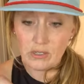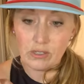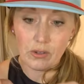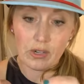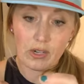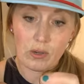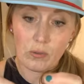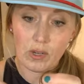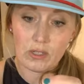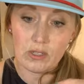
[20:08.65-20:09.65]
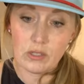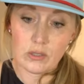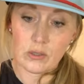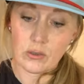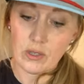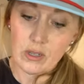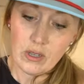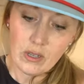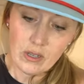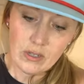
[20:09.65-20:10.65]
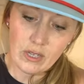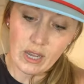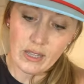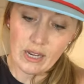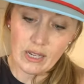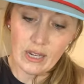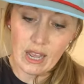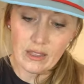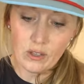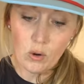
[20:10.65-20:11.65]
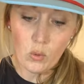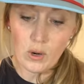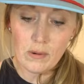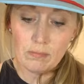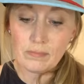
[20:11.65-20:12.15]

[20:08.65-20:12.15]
So you're going to want to tie that in at the core.